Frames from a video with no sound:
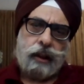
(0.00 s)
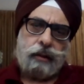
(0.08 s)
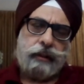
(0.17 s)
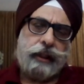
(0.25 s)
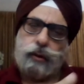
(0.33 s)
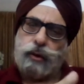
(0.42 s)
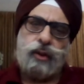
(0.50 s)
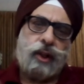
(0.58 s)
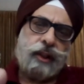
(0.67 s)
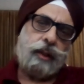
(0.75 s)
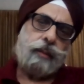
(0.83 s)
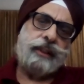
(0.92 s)
we could
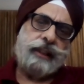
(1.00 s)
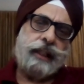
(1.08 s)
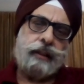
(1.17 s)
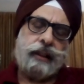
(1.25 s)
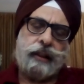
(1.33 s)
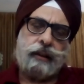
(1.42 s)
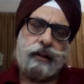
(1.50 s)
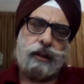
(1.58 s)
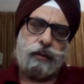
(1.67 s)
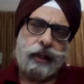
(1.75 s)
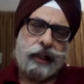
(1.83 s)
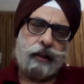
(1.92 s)
not represent it
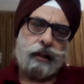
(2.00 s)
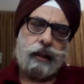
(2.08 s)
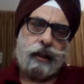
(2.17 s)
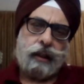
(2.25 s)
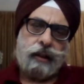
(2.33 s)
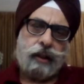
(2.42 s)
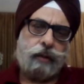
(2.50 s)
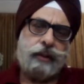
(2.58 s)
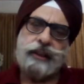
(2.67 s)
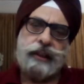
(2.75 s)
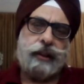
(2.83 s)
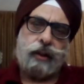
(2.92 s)
well,
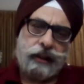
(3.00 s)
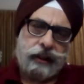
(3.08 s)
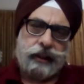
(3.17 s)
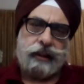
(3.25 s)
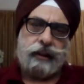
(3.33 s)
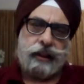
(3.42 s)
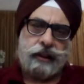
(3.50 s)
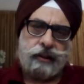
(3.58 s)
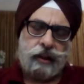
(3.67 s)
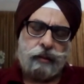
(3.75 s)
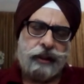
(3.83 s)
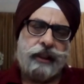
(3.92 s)
obviously not in English,
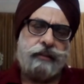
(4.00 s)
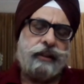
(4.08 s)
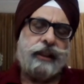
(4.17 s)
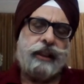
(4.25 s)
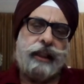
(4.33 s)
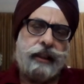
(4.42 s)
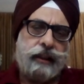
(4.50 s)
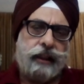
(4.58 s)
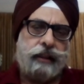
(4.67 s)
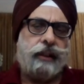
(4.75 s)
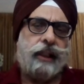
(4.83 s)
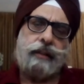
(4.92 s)
but even in Hindi,
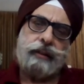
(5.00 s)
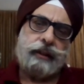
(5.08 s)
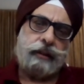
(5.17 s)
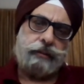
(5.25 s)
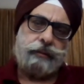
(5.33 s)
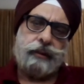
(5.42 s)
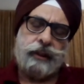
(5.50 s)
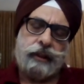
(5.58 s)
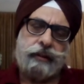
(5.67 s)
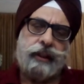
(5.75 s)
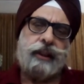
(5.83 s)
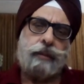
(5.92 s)
we'll have a
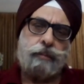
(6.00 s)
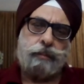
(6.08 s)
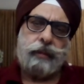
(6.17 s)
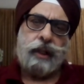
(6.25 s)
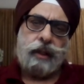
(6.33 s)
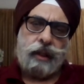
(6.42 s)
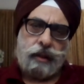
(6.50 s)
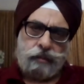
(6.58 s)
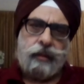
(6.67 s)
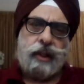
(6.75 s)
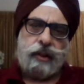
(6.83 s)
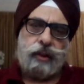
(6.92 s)
difficult time,
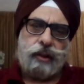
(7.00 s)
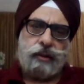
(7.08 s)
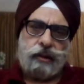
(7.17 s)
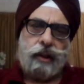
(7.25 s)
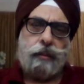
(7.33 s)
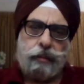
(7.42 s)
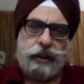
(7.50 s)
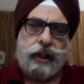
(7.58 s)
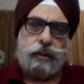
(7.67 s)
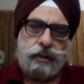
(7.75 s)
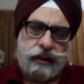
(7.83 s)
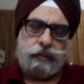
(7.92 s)

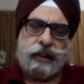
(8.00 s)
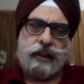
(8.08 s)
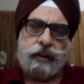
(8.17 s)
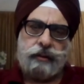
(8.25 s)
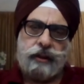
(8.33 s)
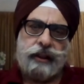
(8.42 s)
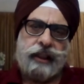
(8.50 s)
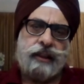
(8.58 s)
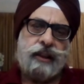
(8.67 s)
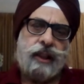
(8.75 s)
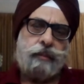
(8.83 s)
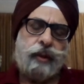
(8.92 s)
pronouncing many of the
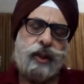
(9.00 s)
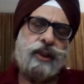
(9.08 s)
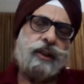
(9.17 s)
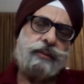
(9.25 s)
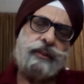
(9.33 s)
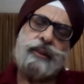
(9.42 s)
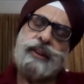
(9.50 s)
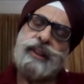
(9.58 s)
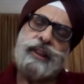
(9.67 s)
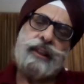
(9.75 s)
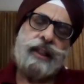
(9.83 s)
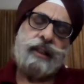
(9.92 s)
things because of the,